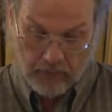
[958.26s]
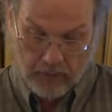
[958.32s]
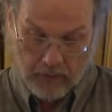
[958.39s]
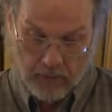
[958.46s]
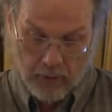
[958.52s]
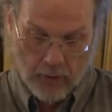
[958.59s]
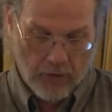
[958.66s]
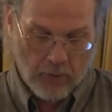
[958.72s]

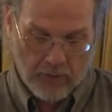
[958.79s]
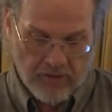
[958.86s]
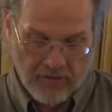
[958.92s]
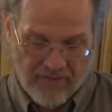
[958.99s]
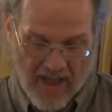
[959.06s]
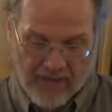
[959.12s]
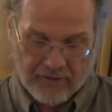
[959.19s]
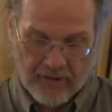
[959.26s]
So there was a
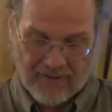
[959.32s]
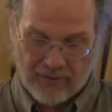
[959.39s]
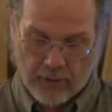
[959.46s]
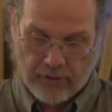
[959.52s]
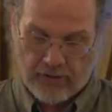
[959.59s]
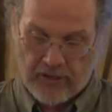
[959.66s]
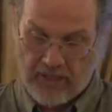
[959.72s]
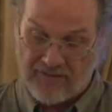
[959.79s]
vast
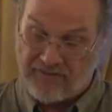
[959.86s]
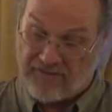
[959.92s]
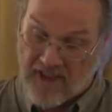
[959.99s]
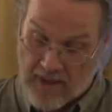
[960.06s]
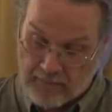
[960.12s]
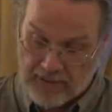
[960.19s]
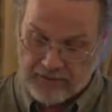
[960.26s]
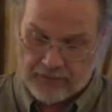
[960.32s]
diversity of
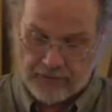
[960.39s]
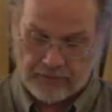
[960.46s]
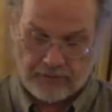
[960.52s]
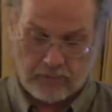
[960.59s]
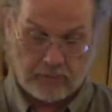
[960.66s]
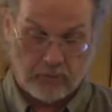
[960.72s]
family systems,